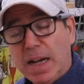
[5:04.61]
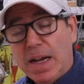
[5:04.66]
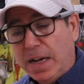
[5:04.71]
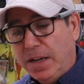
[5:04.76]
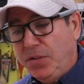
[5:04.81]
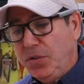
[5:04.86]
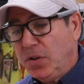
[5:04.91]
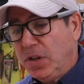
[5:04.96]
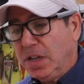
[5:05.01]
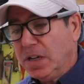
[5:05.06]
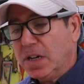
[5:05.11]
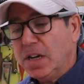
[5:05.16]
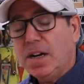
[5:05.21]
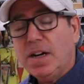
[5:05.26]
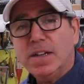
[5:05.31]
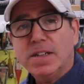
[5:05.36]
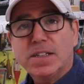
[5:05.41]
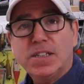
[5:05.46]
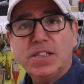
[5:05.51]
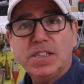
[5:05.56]
And you can
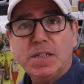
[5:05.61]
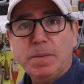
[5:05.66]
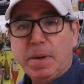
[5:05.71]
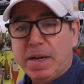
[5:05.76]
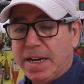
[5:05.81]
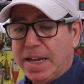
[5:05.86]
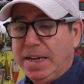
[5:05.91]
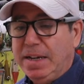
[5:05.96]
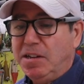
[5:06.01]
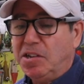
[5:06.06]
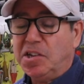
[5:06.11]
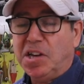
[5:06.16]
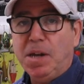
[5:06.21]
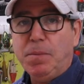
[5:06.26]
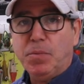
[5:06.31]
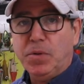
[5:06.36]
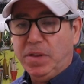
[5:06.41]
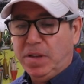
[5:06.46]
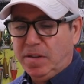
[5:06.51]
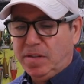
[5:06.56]
cut just about any
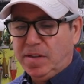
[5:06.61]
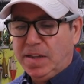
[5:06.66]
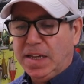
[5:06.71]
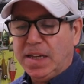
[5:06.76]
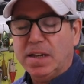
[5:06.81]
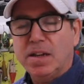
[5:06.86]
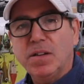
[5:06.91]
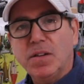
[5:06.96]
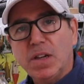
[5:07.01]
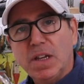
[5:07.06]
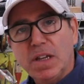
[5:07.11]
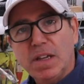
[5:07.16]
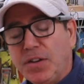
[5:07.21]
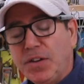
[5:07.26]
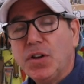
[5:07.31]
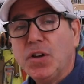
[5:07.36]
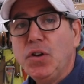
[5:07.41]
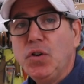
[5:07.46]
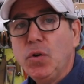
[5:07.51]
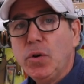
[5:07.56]
shape with this thing,
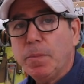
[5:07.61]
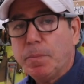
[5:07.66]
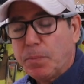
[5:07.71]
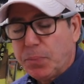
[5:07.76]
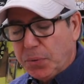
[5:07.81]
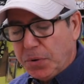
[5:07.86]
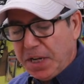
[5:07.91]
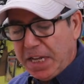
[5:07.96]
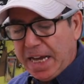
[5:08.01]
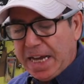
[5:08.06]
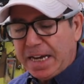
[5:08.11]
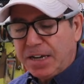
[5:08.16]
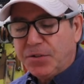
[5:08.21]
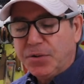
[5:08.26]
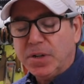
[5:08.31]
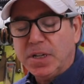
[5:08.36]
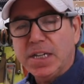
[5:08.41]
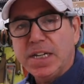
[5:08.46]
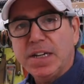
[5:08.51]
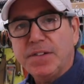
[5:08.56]
and you can do it pretty
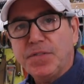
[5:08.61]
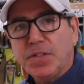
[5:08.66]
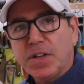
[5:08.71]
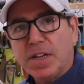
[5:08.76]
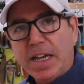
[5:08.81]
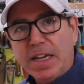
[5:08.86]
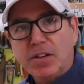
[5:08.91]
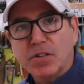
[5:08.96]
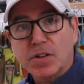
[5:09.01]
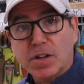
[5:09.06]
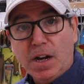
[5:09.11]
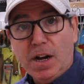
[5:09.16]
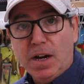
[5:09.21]
accurately if you take your